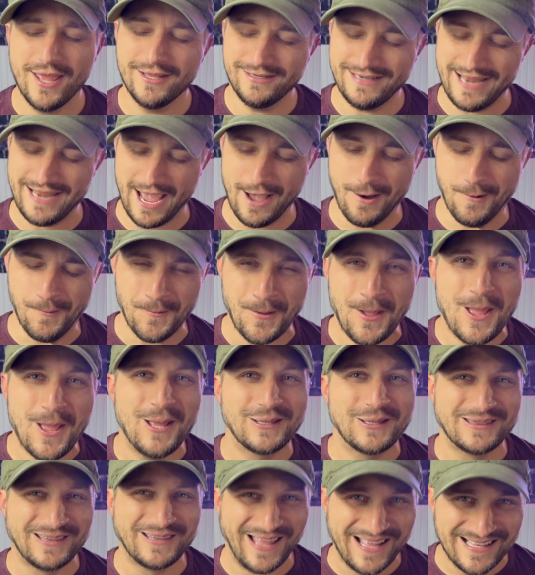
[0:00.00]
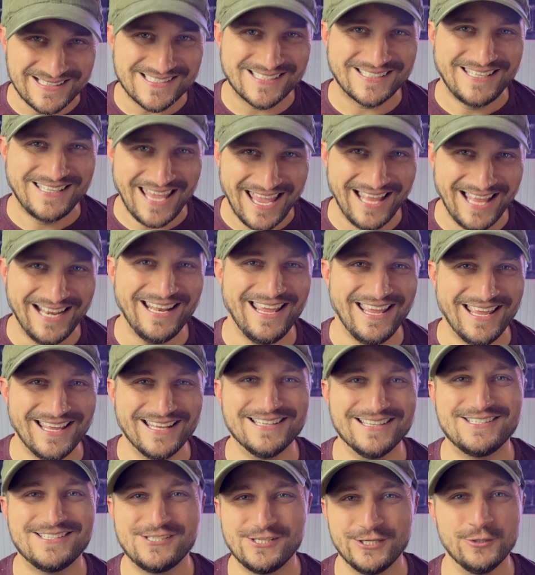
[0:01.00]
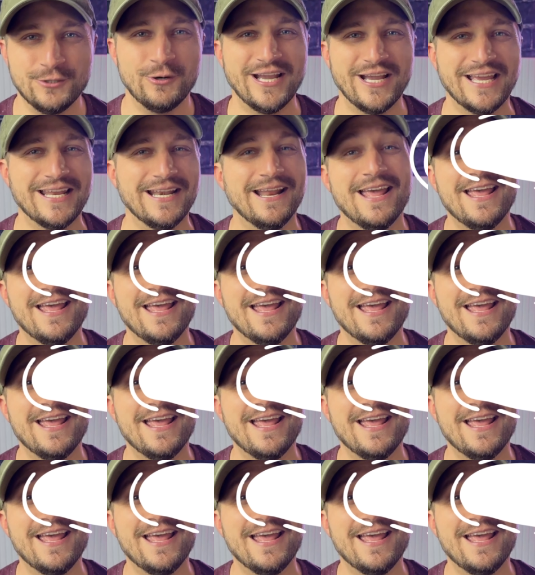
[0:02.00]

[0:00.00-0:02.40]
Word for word: Now, let's get into it.